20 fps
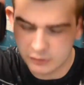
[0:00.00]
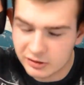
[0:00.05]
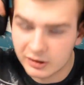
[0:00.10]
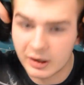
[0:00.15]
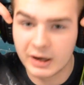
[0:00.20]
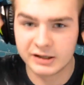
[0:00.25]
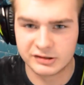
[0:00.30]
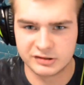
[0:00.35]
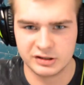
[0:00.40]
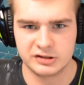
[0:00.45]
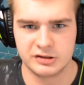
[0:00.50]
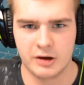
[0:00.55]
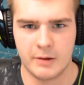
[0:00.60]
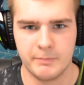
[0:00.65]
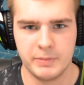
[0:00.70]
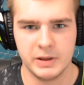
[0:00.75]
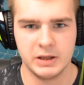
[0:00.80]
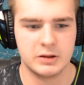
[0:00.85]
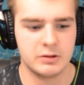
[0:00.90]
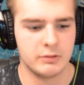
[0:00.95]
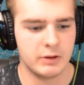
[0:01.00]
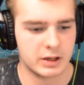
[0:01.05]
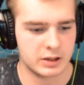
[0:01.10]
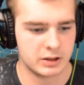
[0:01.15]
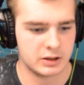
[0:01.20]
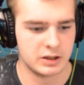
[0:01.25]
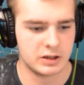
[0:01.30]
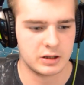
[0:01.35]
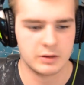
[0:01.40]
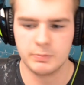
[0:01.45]
so let's just jump into it
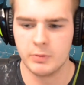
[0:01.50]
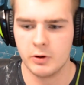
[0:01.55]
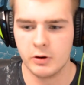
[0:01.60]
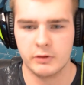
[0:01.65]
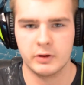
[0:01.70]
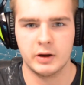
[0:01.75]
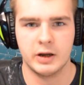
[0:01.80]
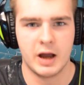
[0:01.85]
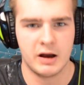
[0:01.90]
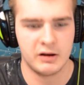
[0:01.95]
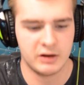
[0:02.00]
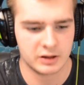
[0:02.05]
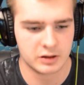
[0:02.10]
because this is boring now.